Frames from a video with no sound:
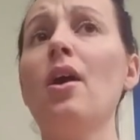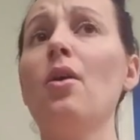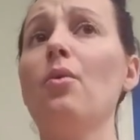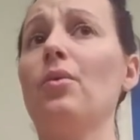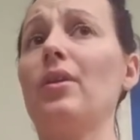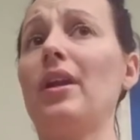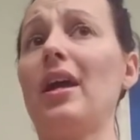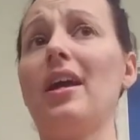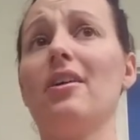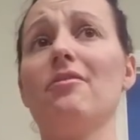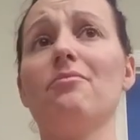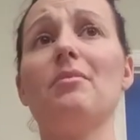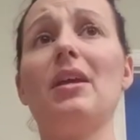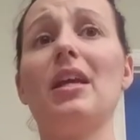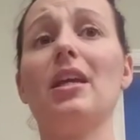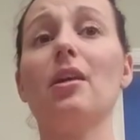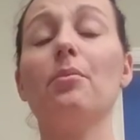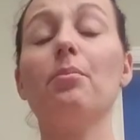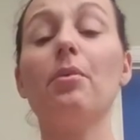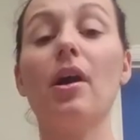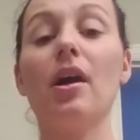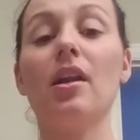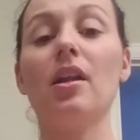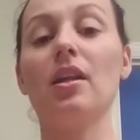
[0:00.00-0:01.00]
when I have
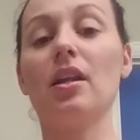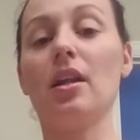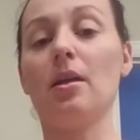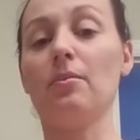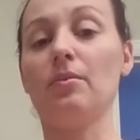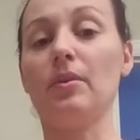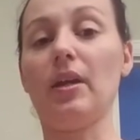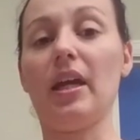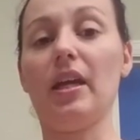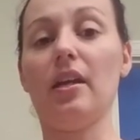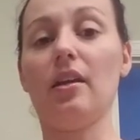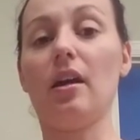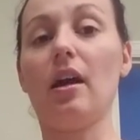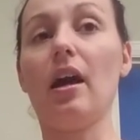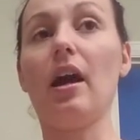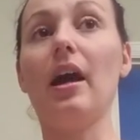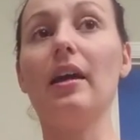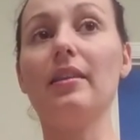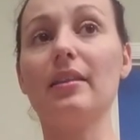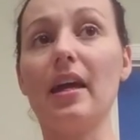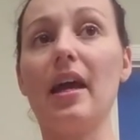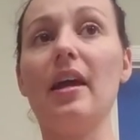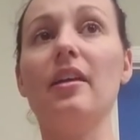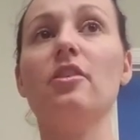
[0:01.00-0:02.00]
makeup on and I'm like
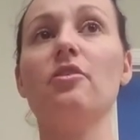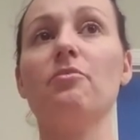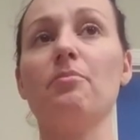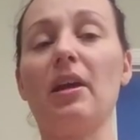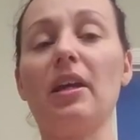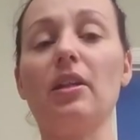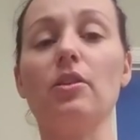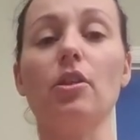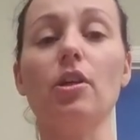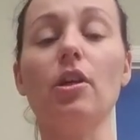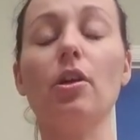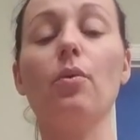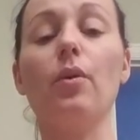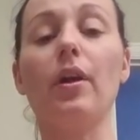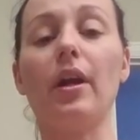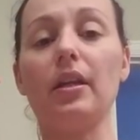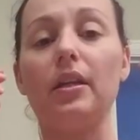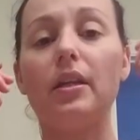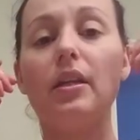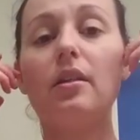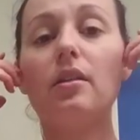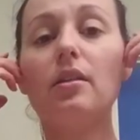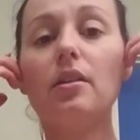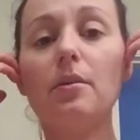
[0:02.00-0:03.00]
at the end of my look where I
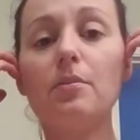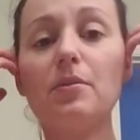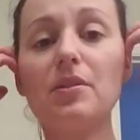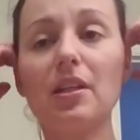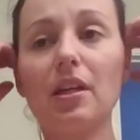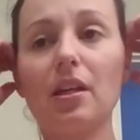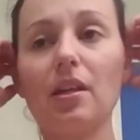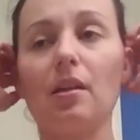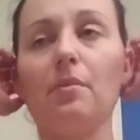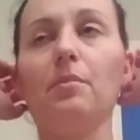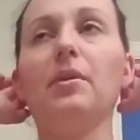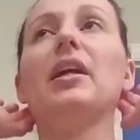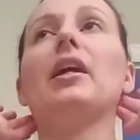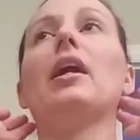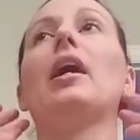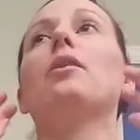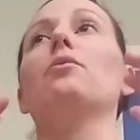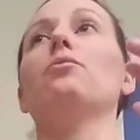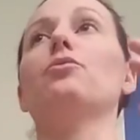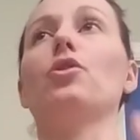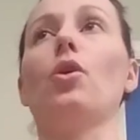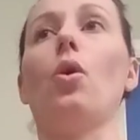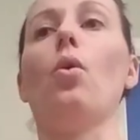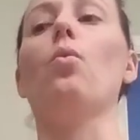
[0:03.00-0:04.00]
need a lipstick and I'm like, I
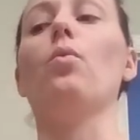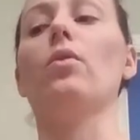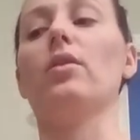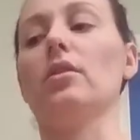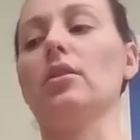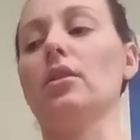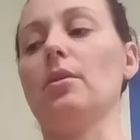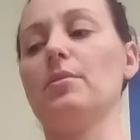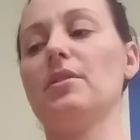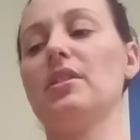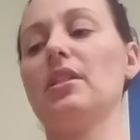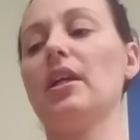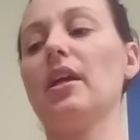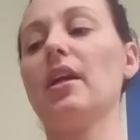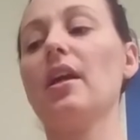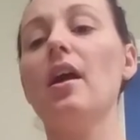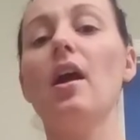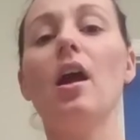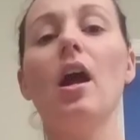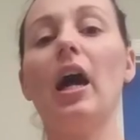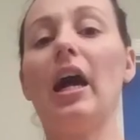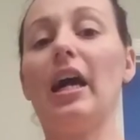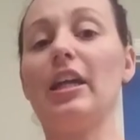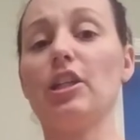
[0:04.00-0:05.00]
don't want a lipstick.
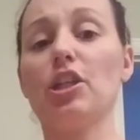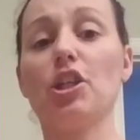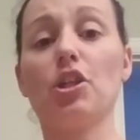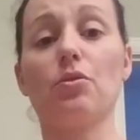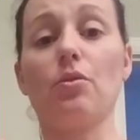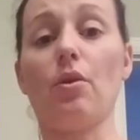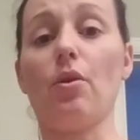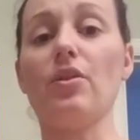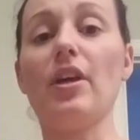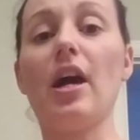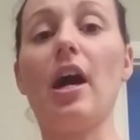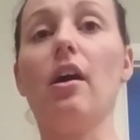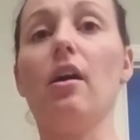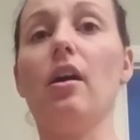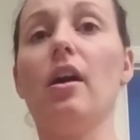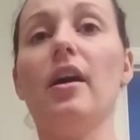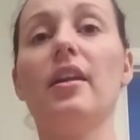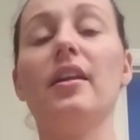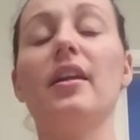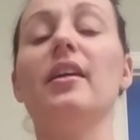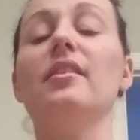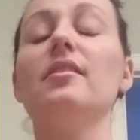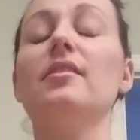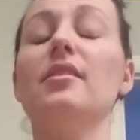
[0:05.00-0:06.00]
I just throw that
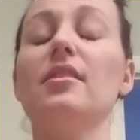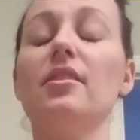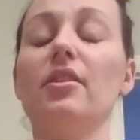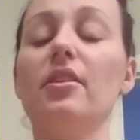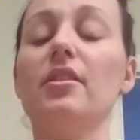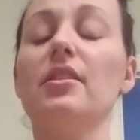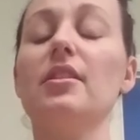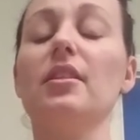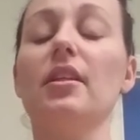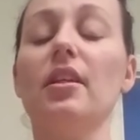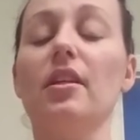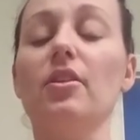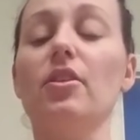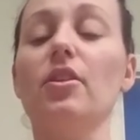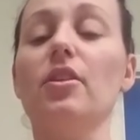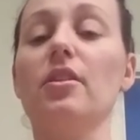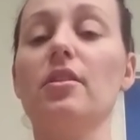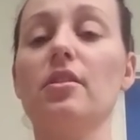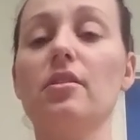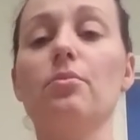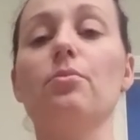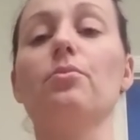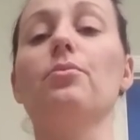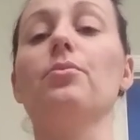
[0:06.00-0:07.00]
on and seriously, it
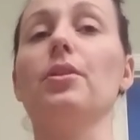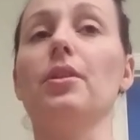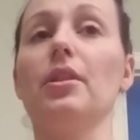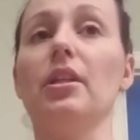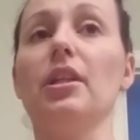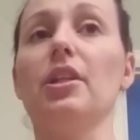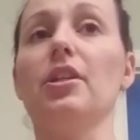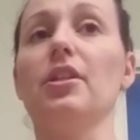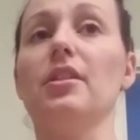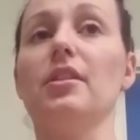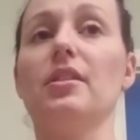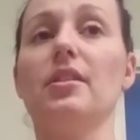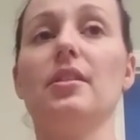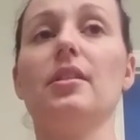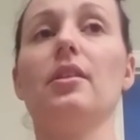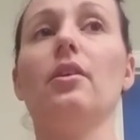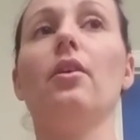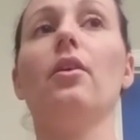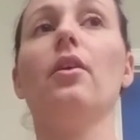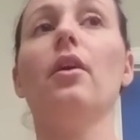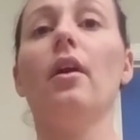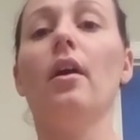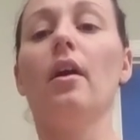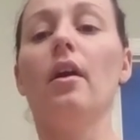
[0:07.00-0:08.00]
looks really good
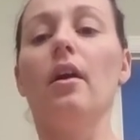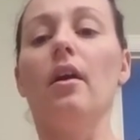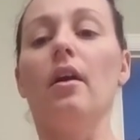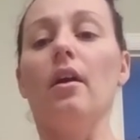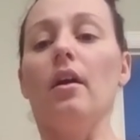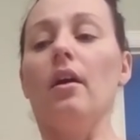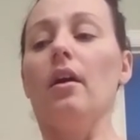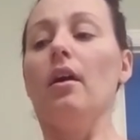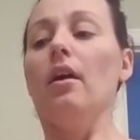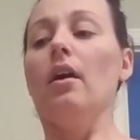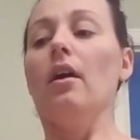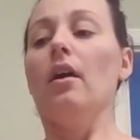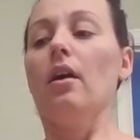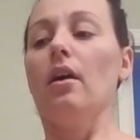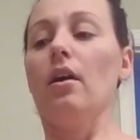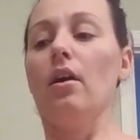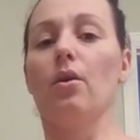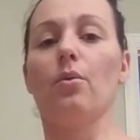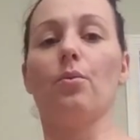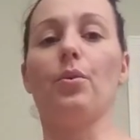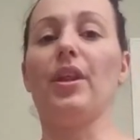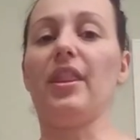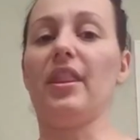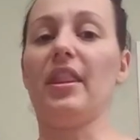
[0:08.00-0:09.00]
still
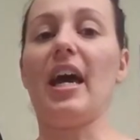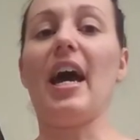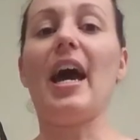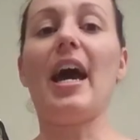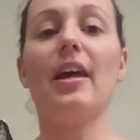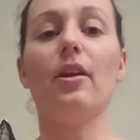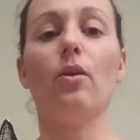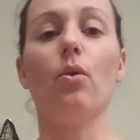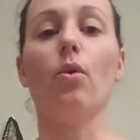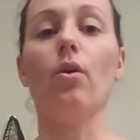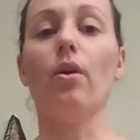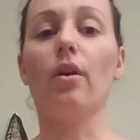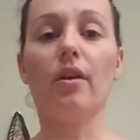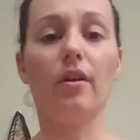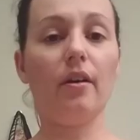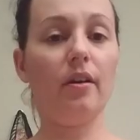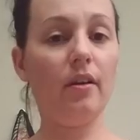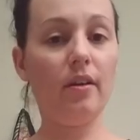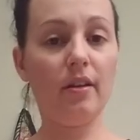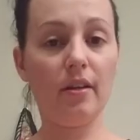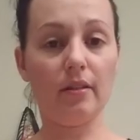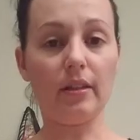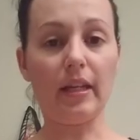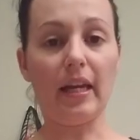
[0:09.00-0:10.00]
with that. Or
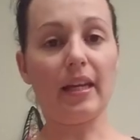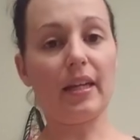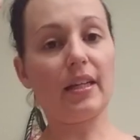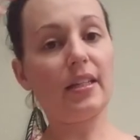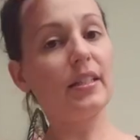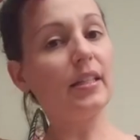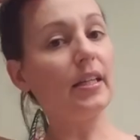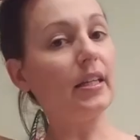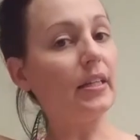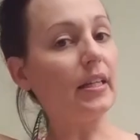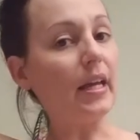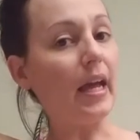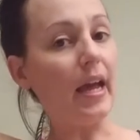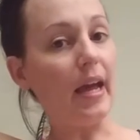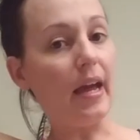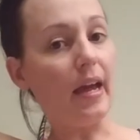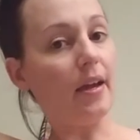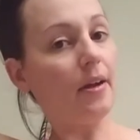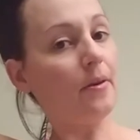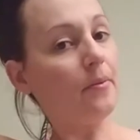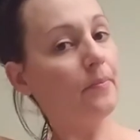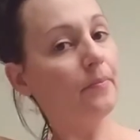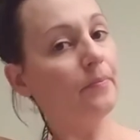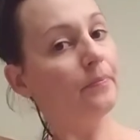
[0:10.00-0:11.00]
like
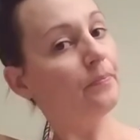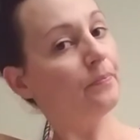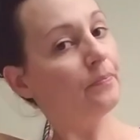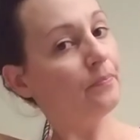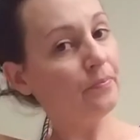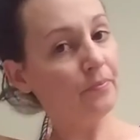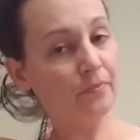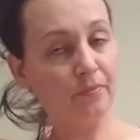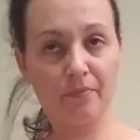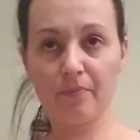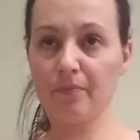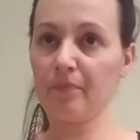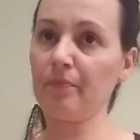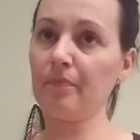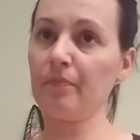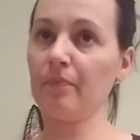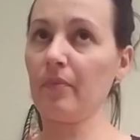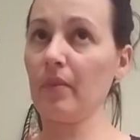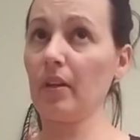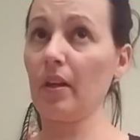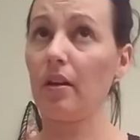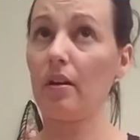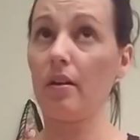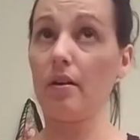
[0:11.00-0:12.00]
today
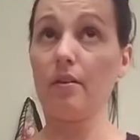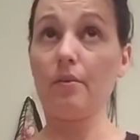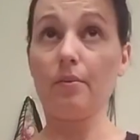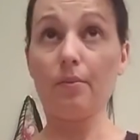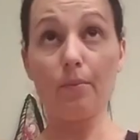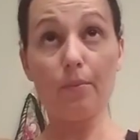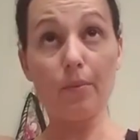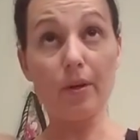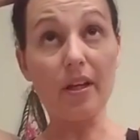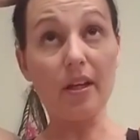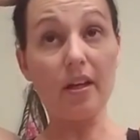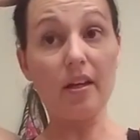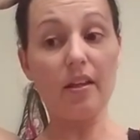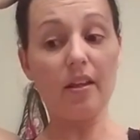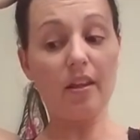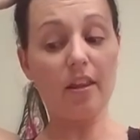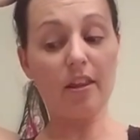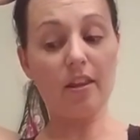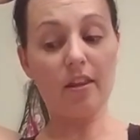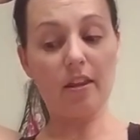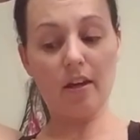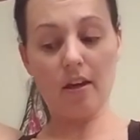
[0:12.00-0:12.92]
with